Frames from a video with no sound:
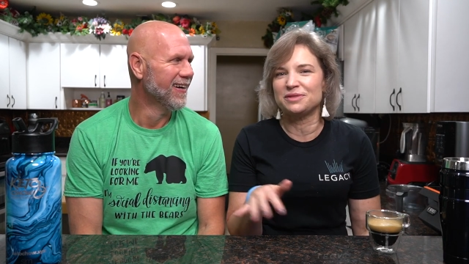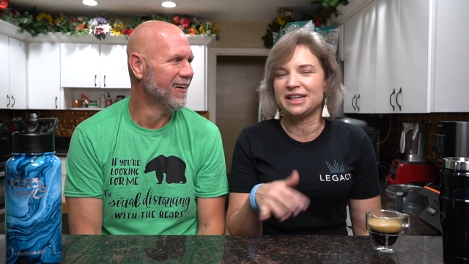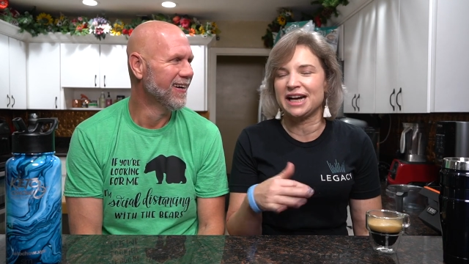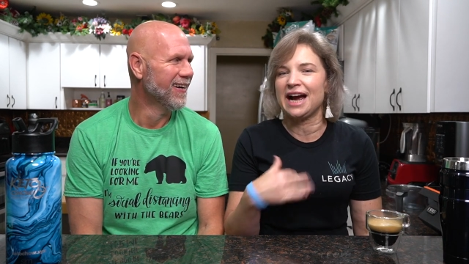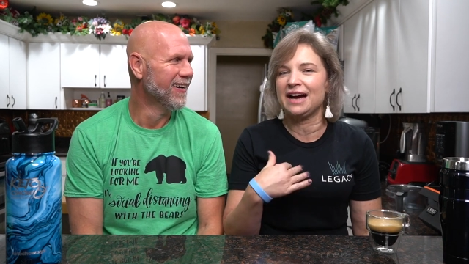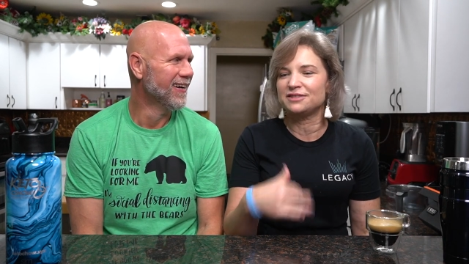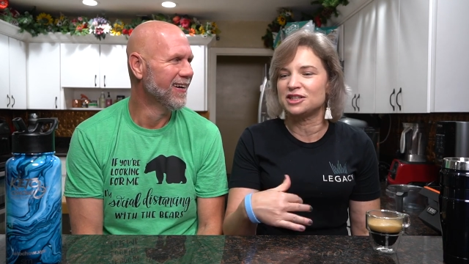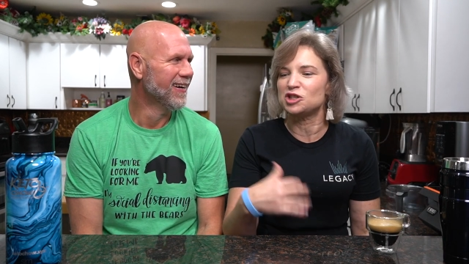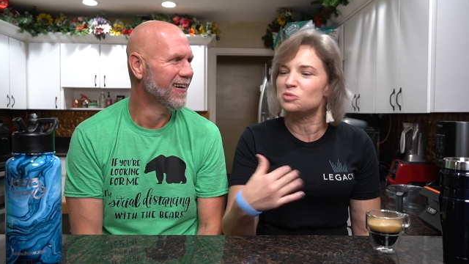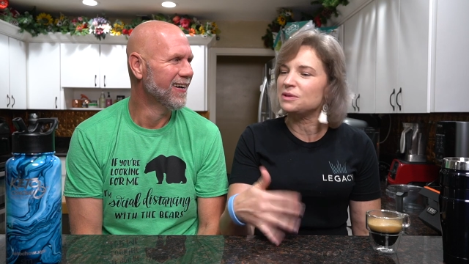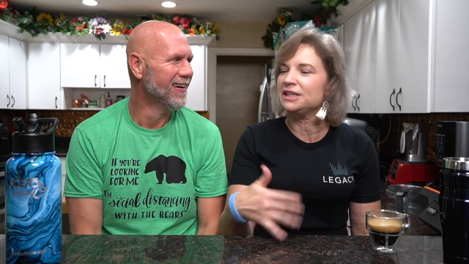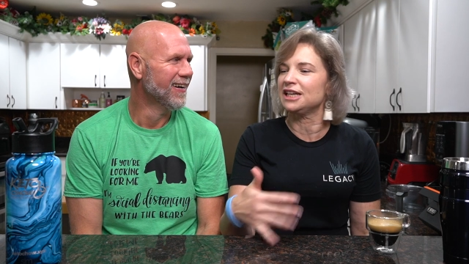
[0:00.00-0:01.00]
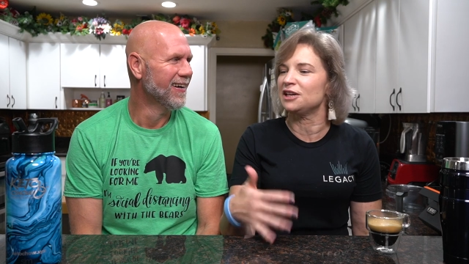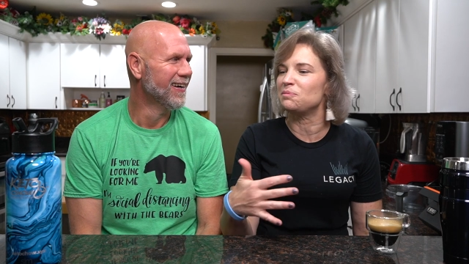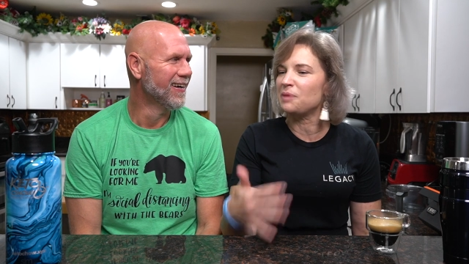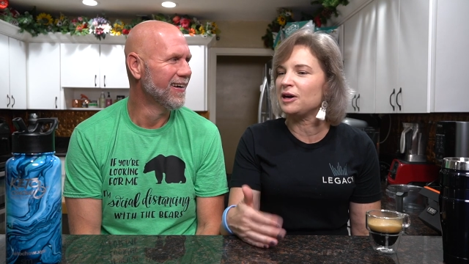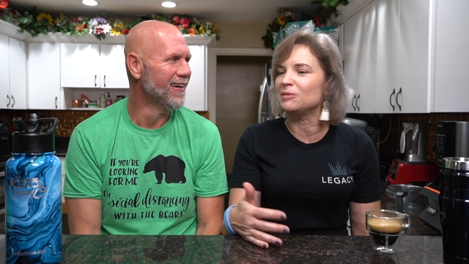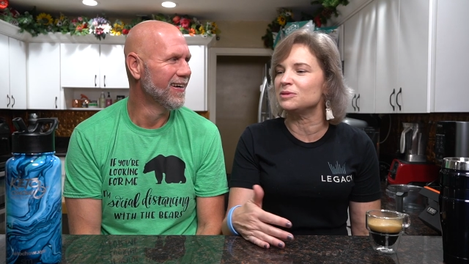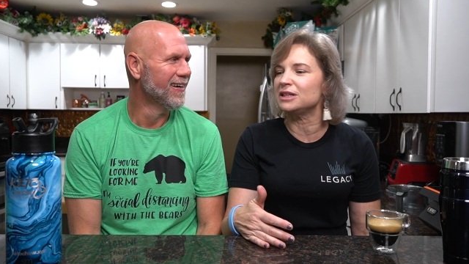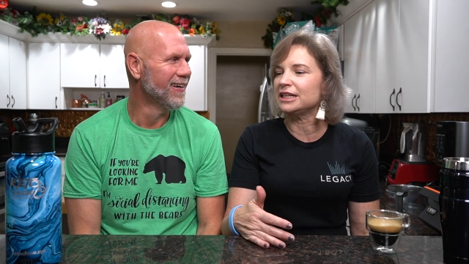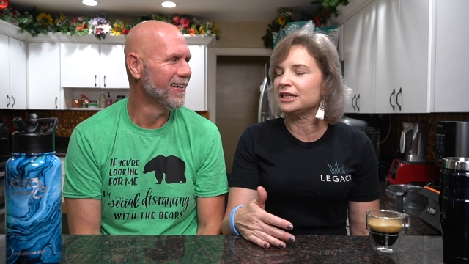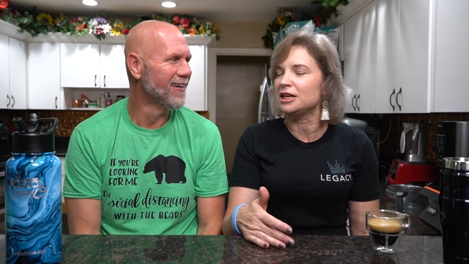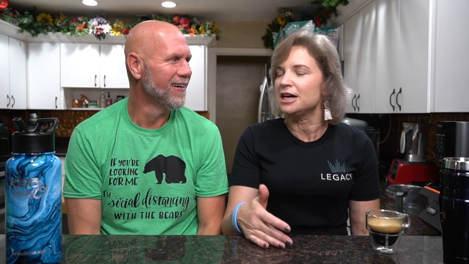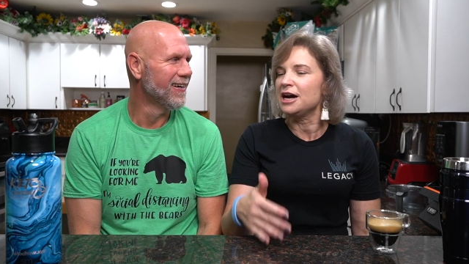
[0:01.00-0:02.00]
Speaker 1: like I have to speak in
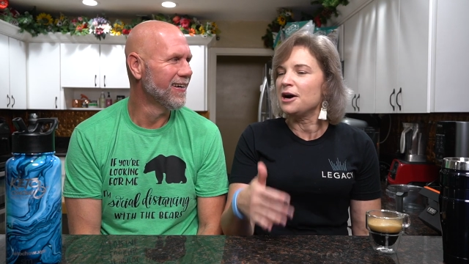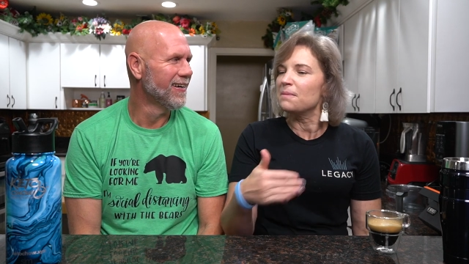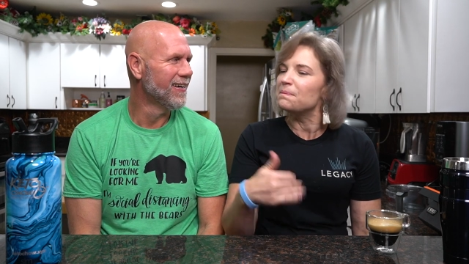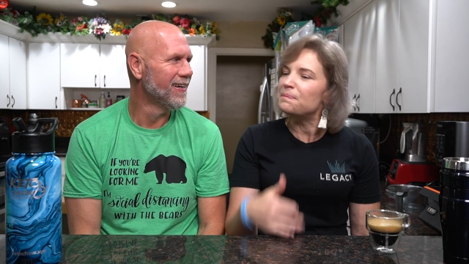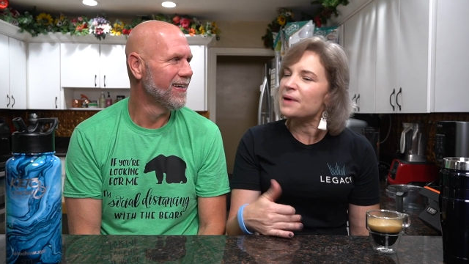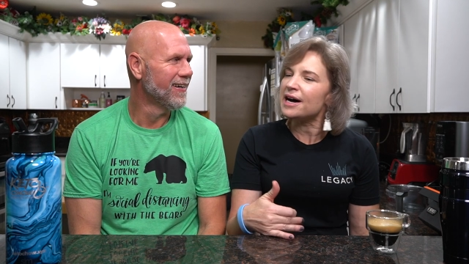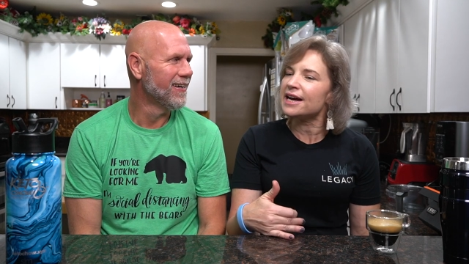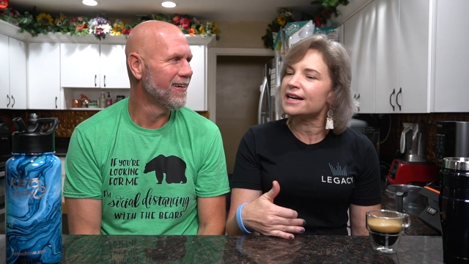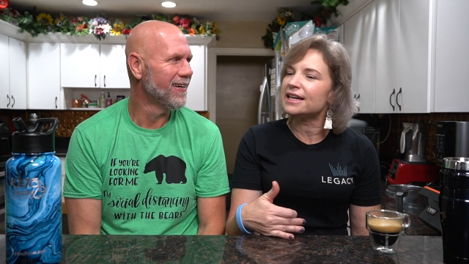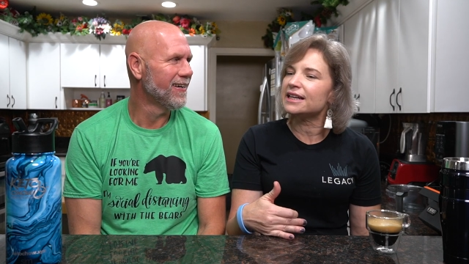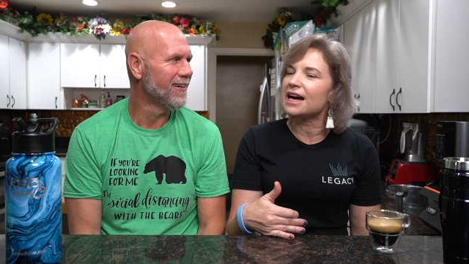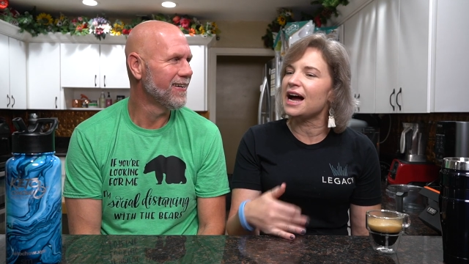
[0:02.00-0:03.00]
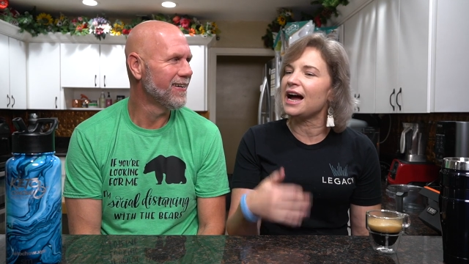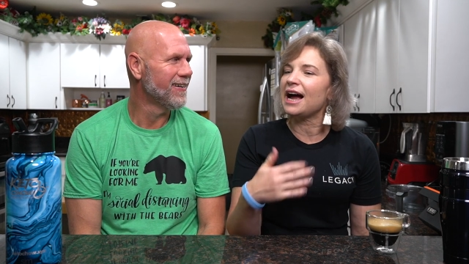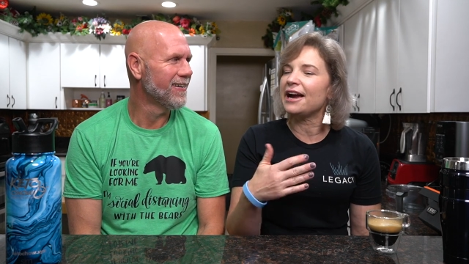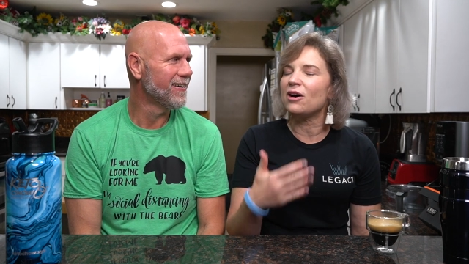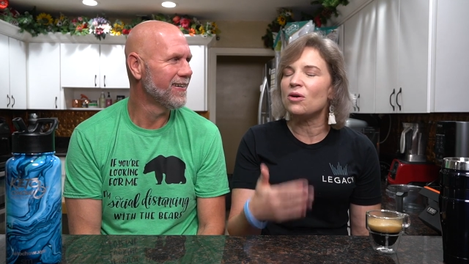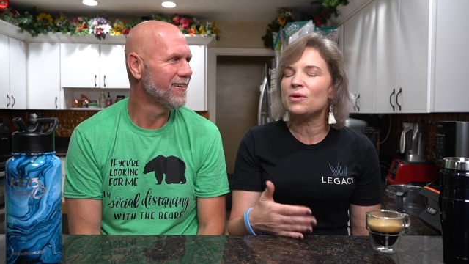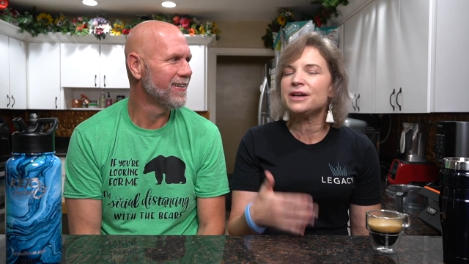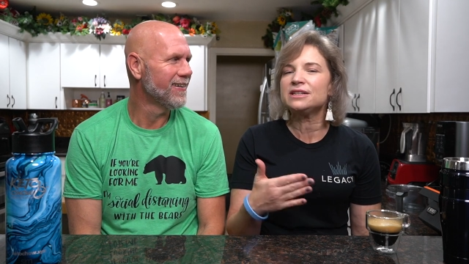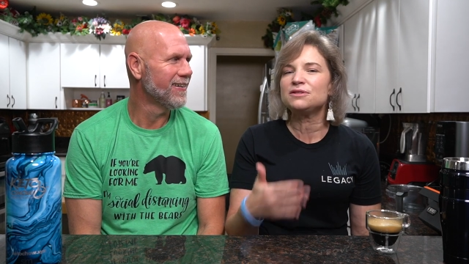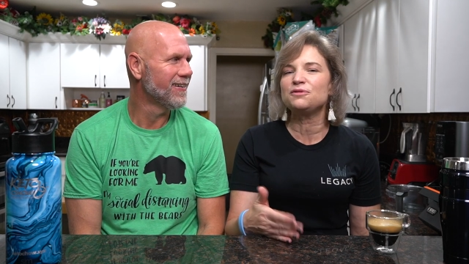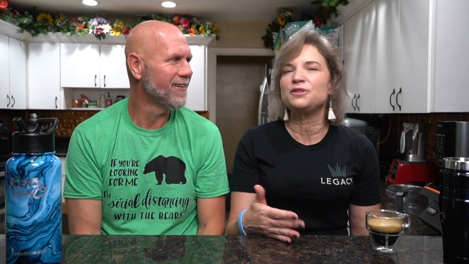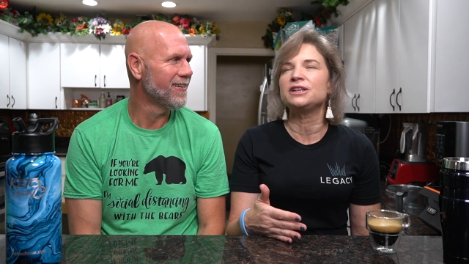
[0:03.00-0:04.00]
public, but I
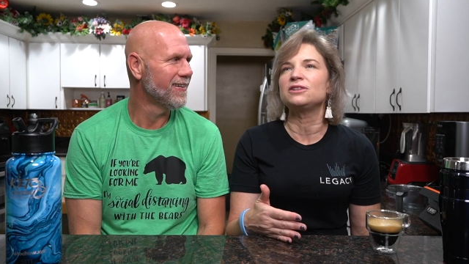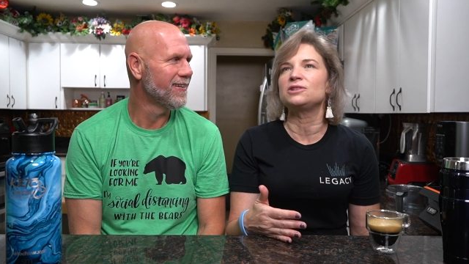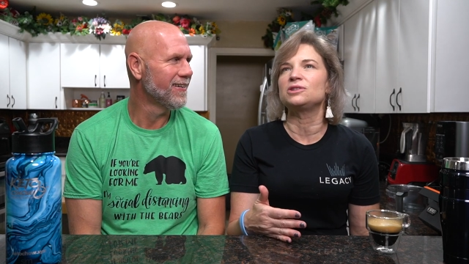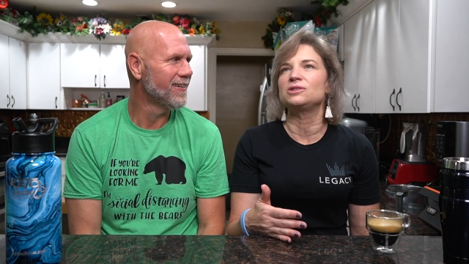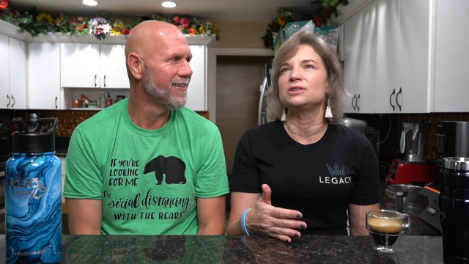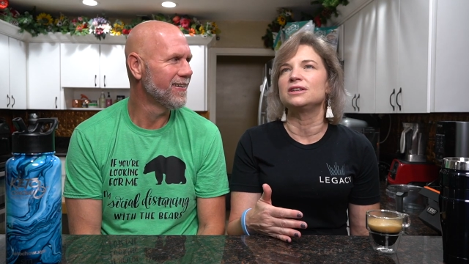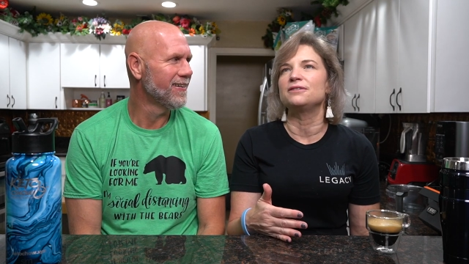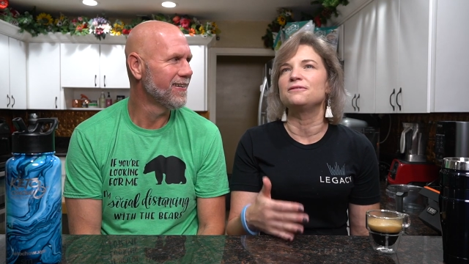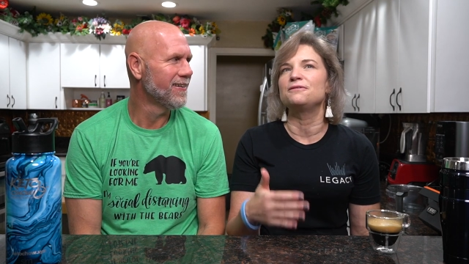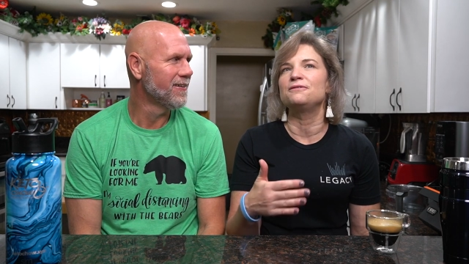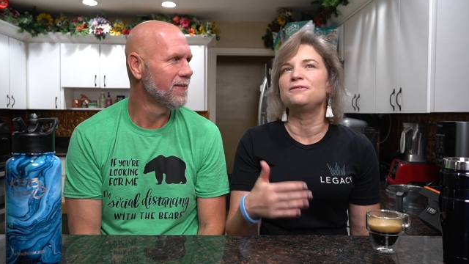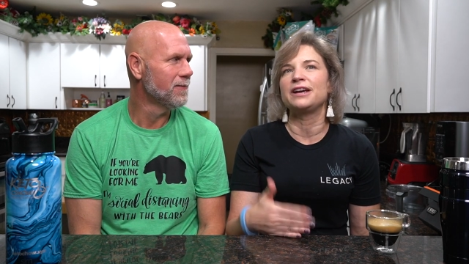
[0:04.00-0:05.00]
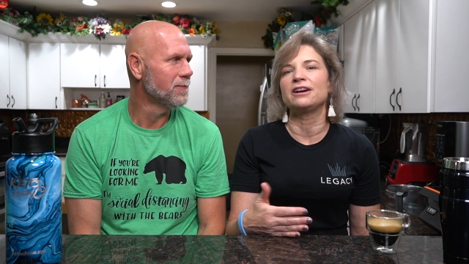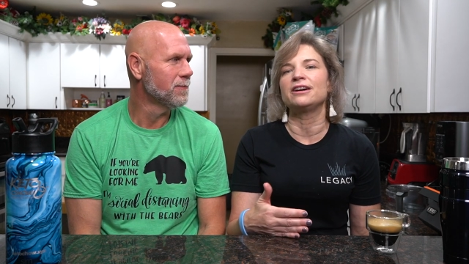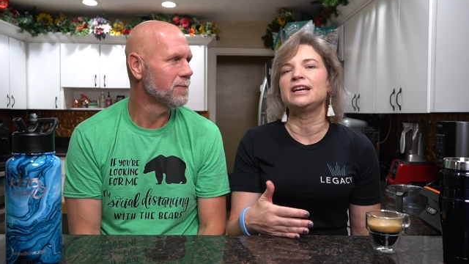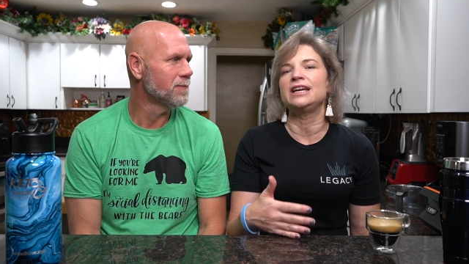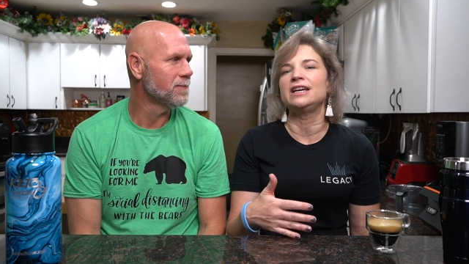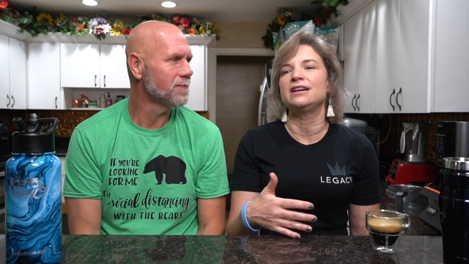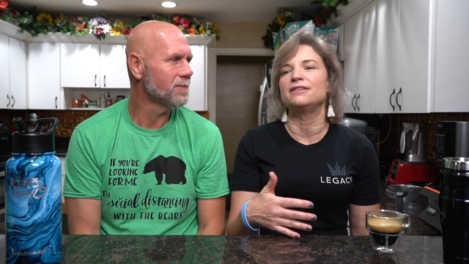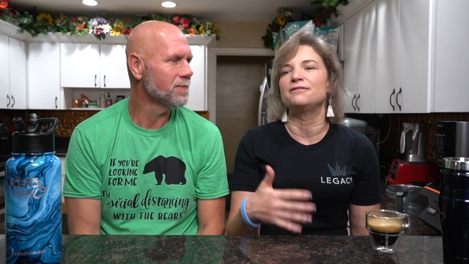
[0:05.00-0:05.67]
always feel very